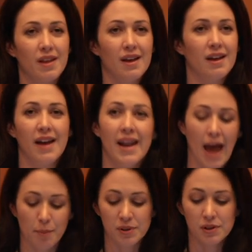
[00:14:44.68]
an
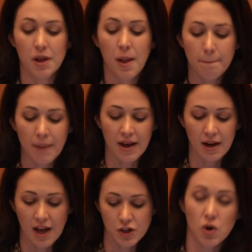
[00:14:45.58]
apple, but
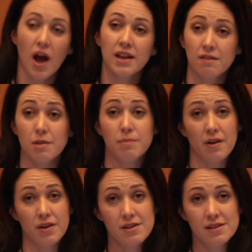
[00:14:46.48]
I try and give them
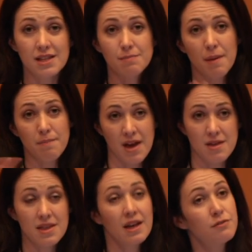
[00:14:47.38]
berries. That's my
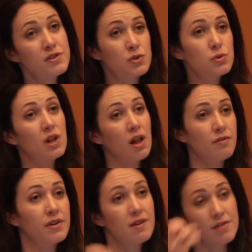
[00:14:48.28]
main thing. And for school, I'll
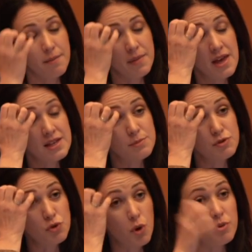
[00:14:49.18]
often give them some
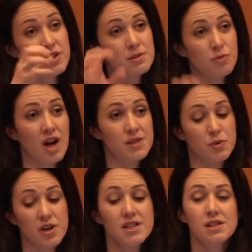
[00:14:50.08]
strawberries, some
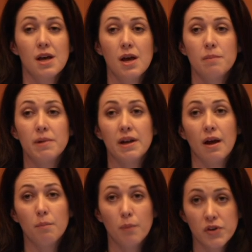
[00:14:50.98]
raspberries.
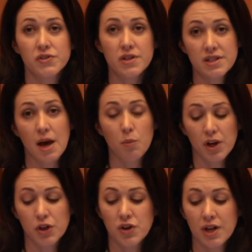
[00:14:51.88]
But most of the time, what
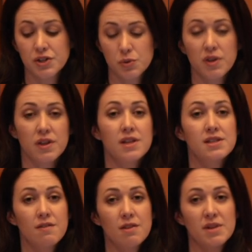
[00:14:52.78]
I'll try and do with it is
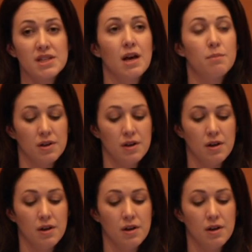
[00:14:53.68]
give them a tub